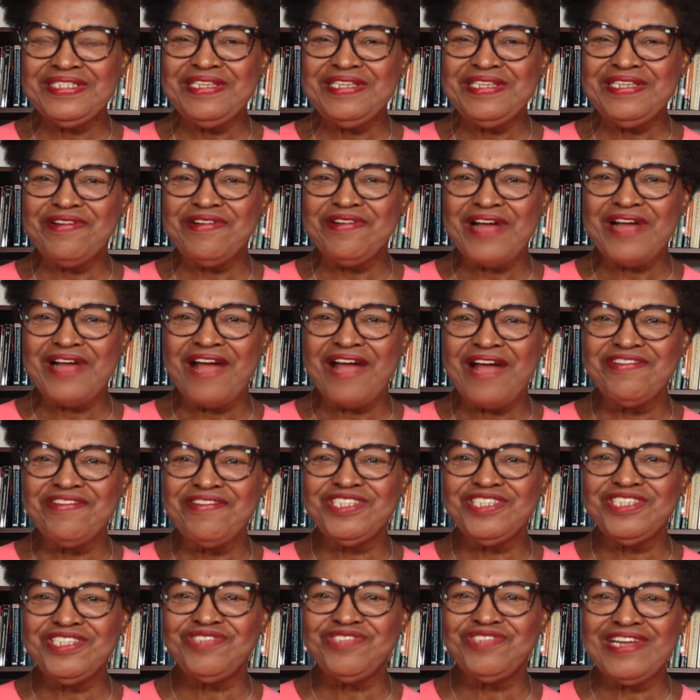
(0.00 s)
your career
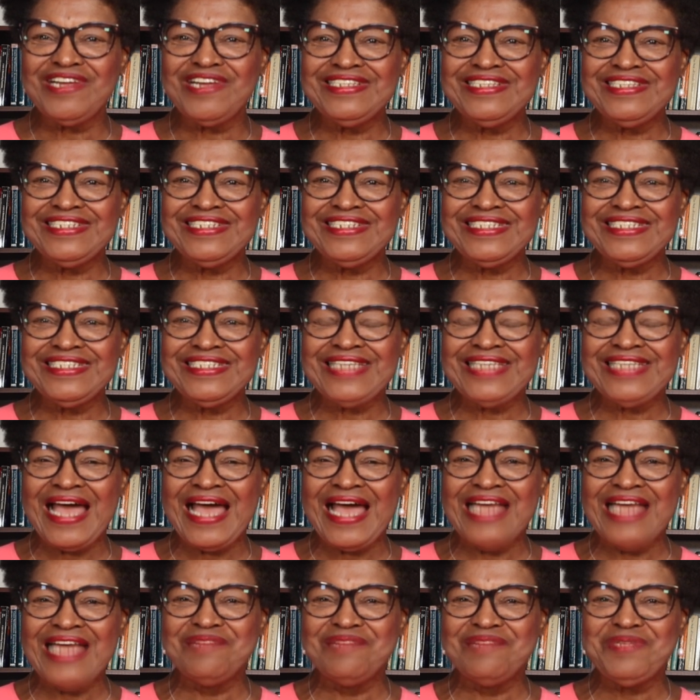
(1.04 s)
strategist
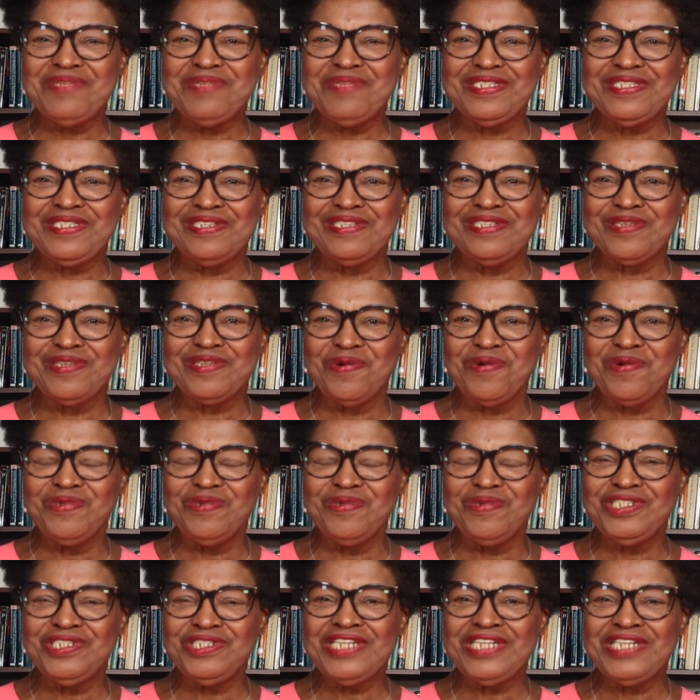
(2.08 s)
and business
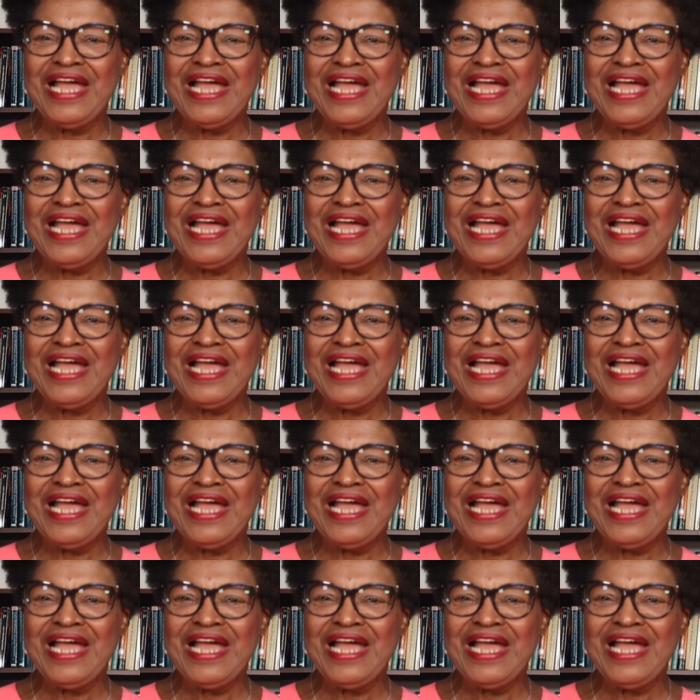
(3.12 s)
coach.